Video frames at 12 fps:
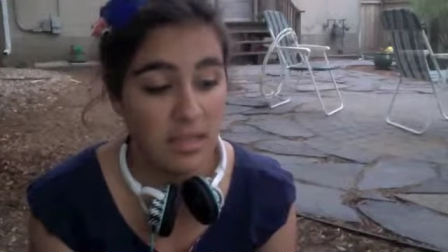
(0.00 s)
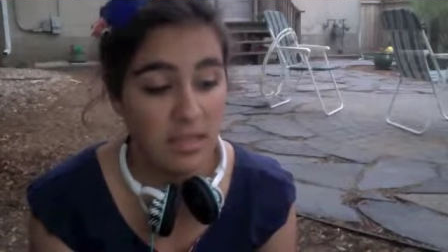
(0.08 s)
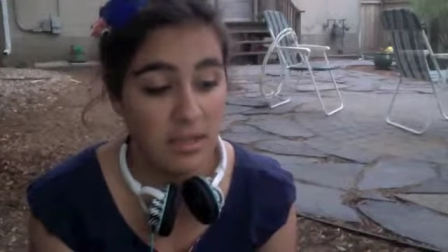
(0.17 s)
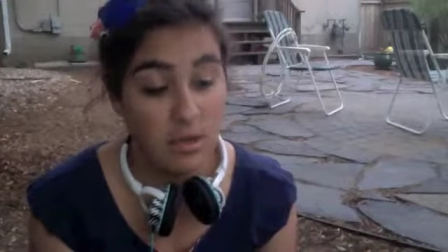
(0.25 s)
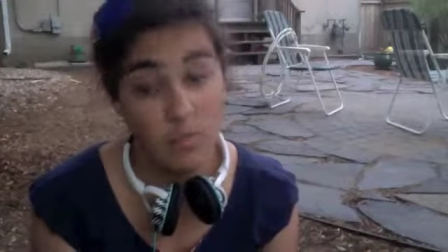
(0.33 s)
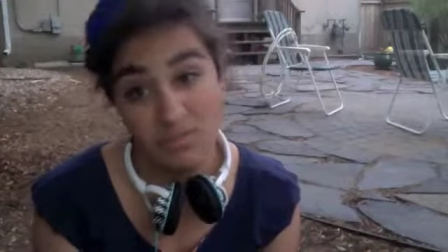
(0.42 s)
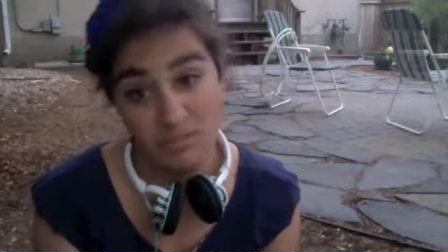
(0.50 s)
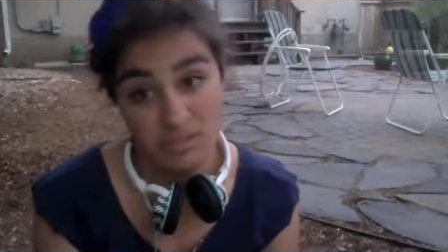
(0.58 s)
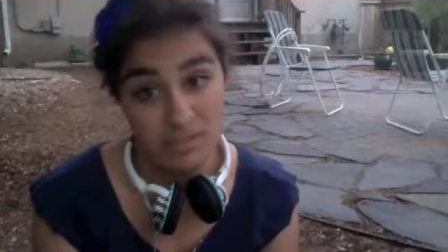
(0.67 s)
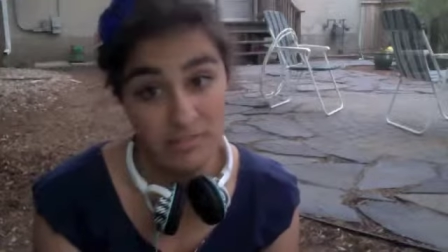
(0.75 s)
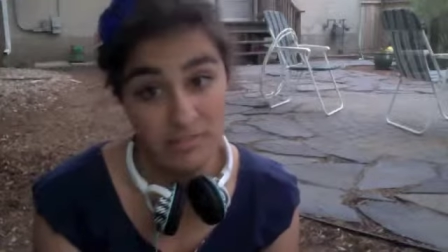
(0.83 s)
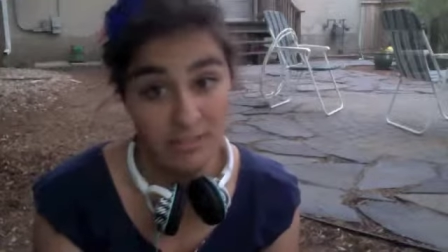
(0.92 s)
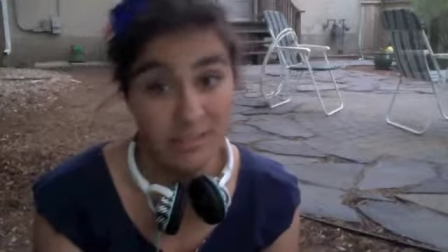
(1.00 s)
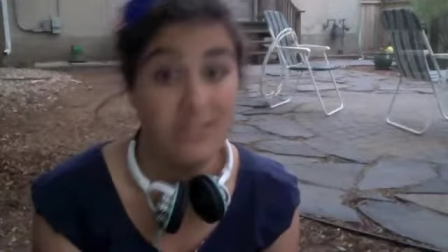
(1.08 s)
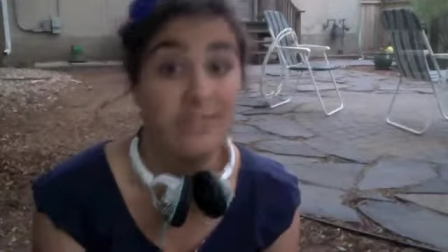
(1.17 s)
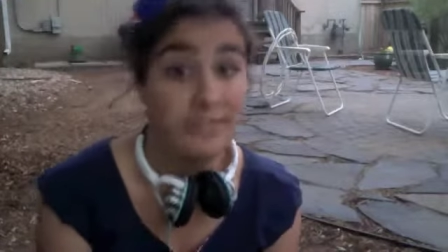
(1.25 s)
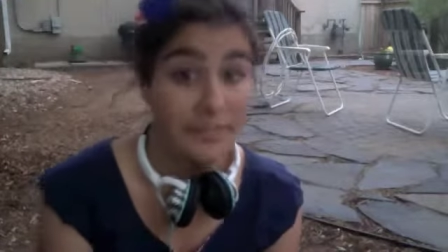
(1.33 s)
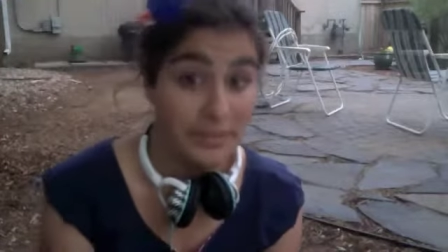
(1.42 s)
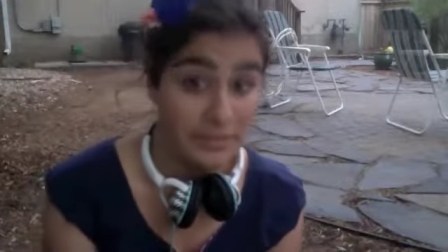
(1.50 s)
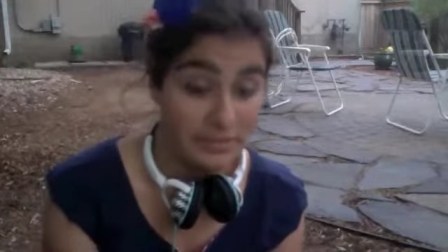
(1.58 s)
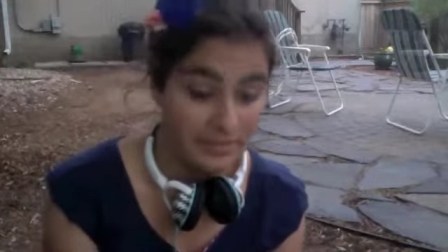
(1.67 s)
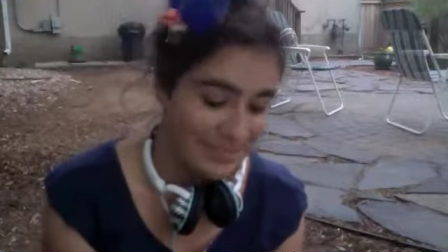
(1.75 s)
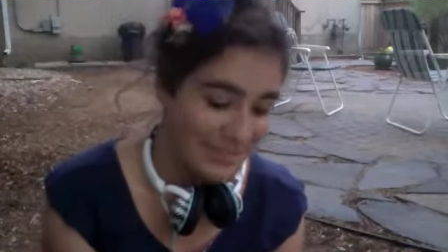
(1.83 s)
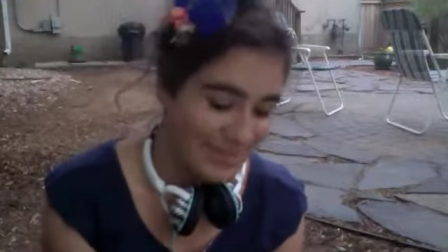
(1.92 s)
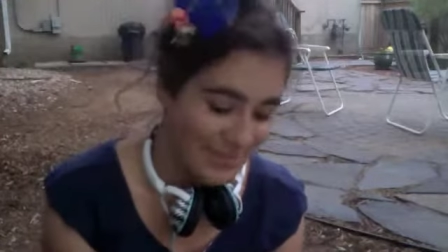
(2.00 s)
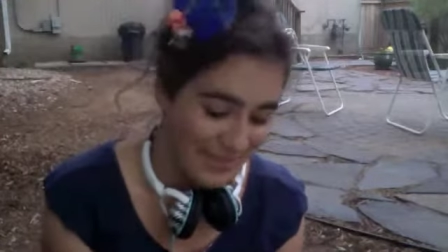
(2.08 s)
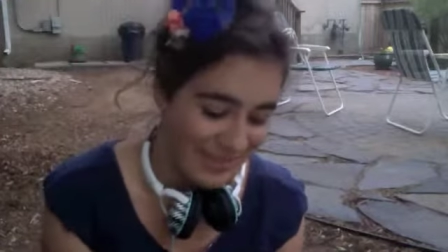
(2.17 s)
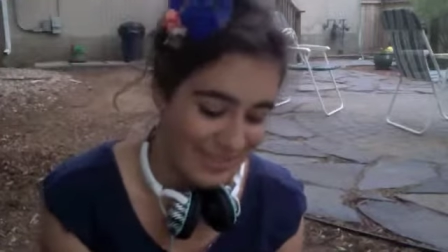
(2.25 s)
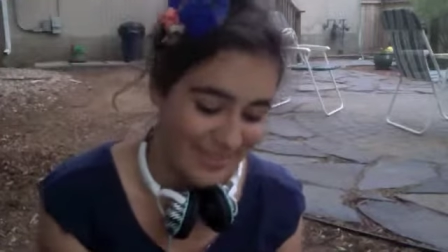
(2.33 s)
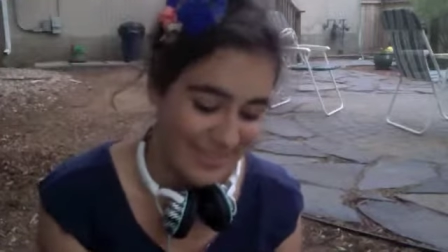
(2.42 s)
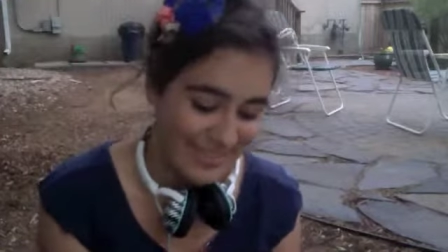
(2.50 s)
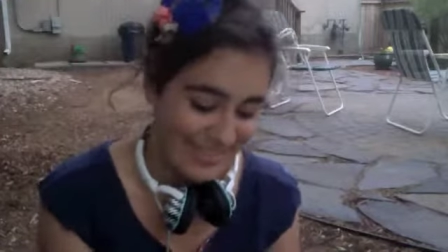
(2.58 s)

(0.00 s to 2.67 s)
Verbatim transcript: Hopefully. You never know. No, I'll graduate.